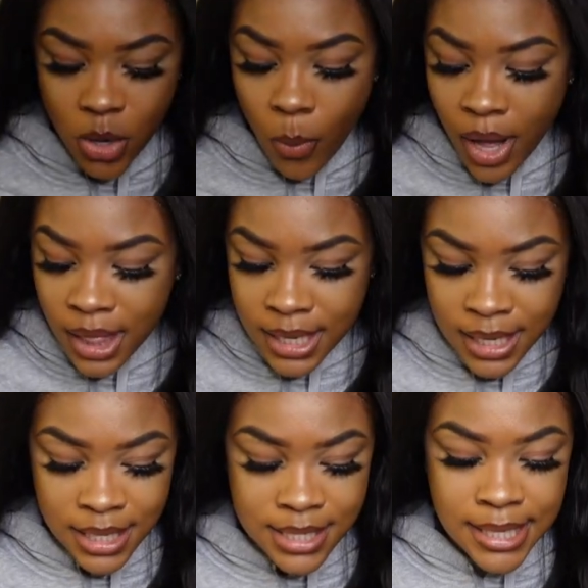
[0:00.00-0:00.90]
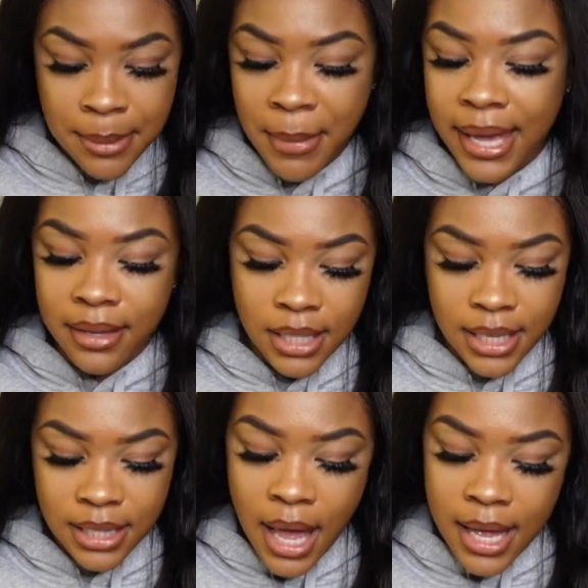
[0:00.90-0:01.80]
quality is
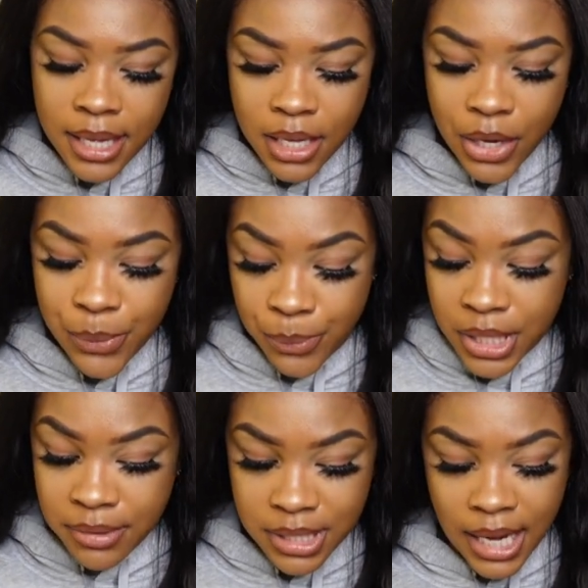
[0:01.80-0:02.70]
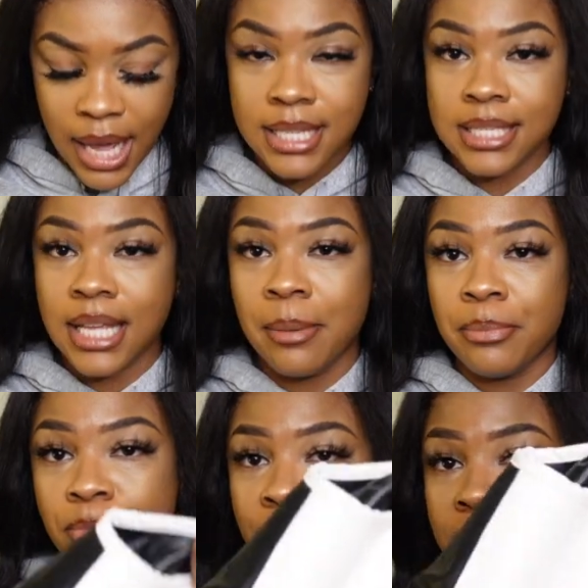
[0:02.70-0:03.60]
immaculate like really really nice i'm
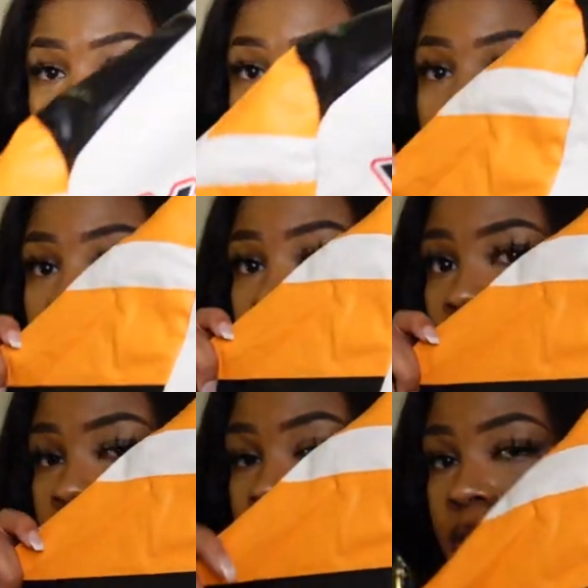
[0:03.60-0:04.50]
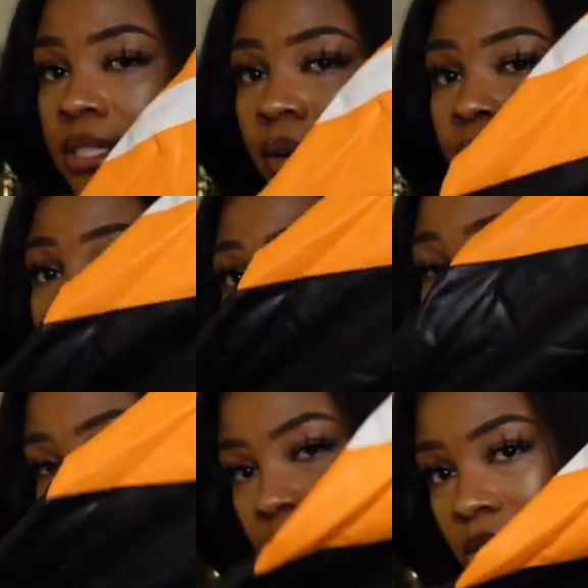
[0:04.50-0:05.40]
really really feeling this so
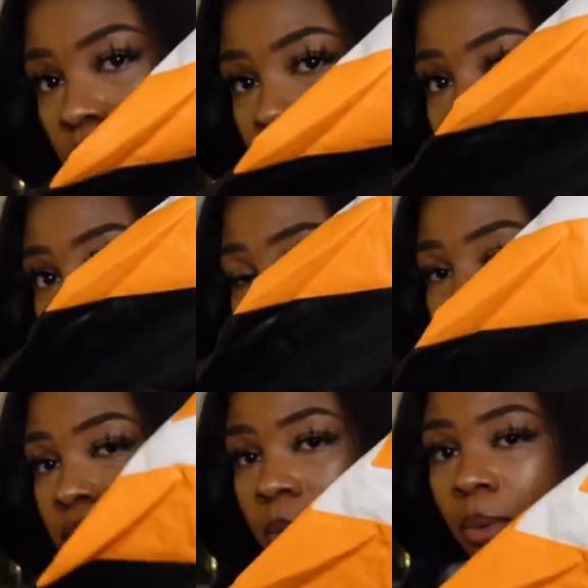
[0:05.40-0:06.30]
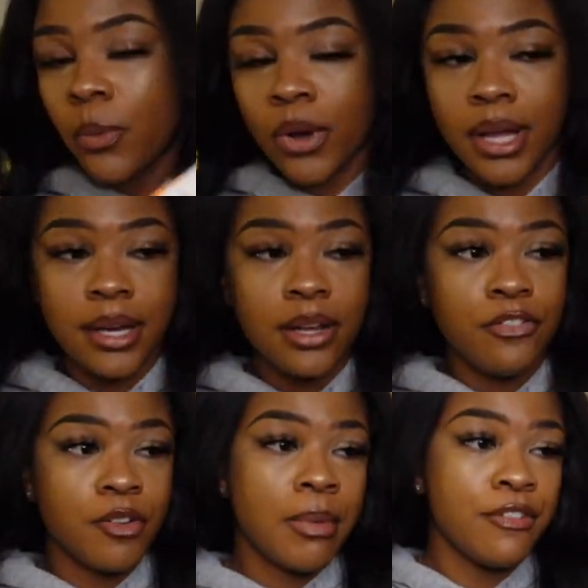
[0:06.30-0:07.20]
this one is number one
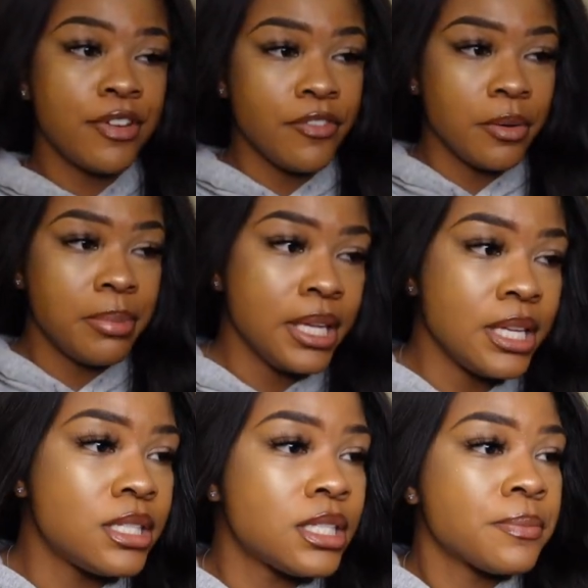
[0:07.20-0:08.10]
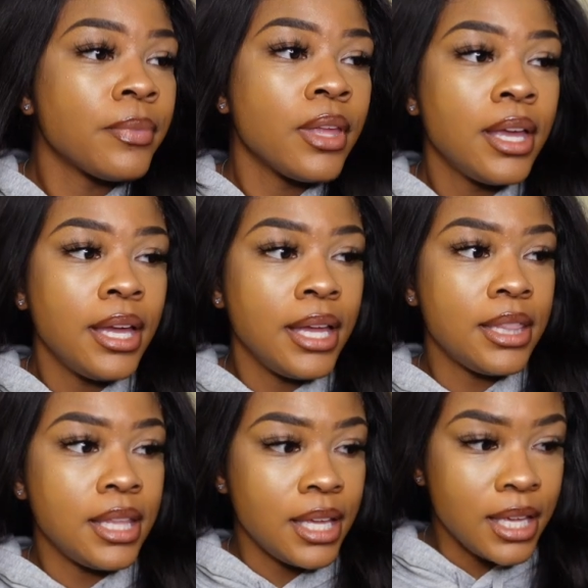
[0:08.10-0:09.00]
for my favorite piece and
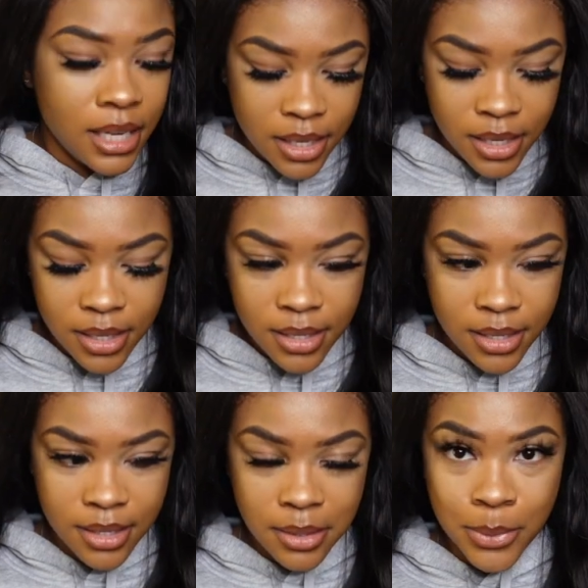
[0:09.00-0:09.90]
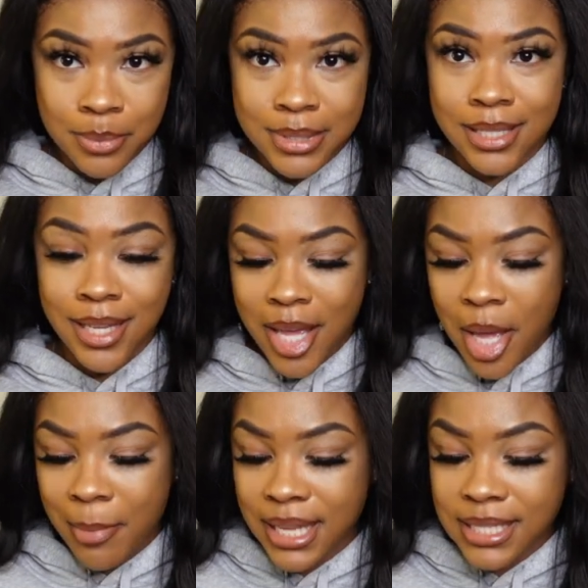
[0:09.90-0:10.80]
then oops
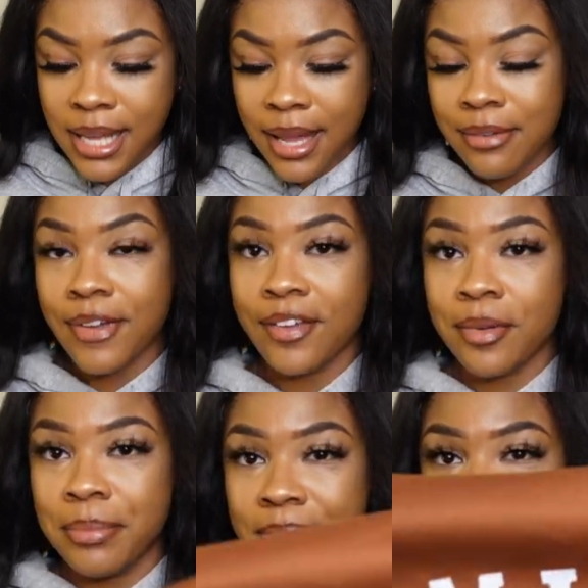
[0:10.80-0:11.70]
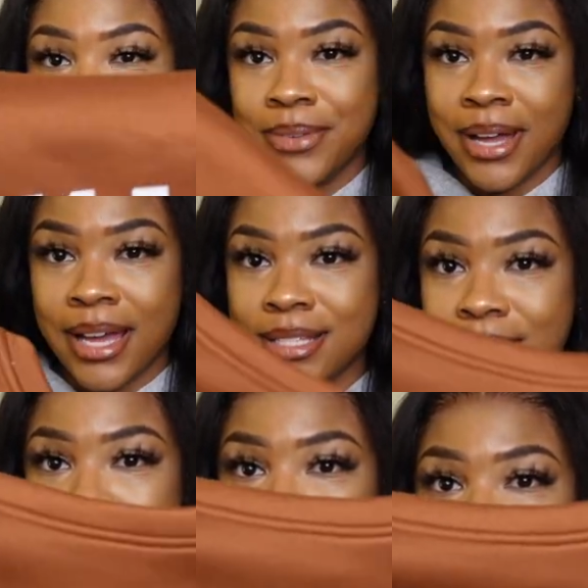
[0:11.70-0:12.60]
my second favorite piece you guys
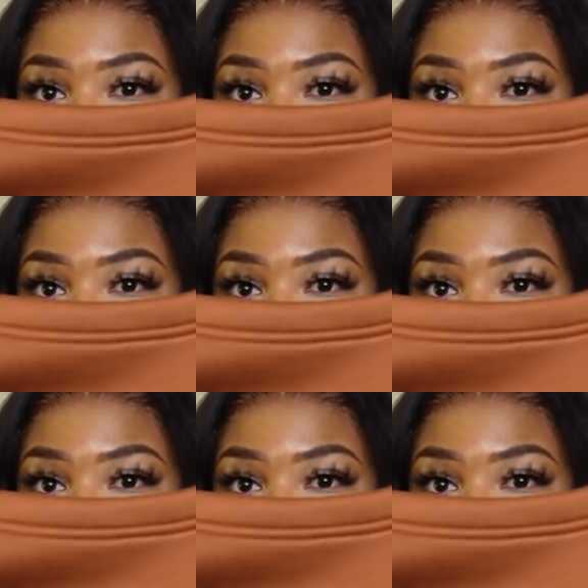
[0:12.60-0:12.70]
know